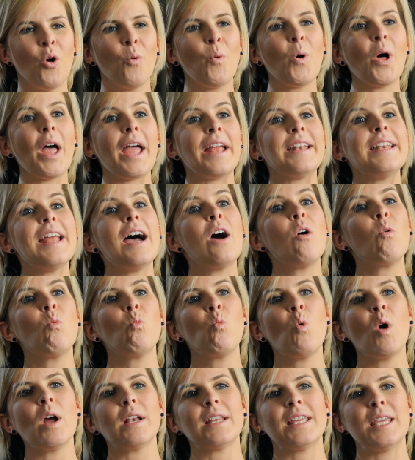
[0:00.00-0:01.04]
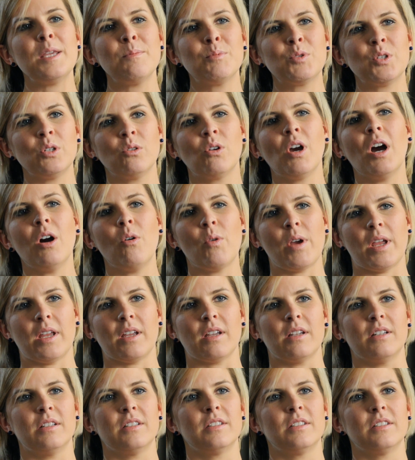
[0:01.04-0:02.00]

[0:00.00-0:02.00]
Well, and now what keeps you going?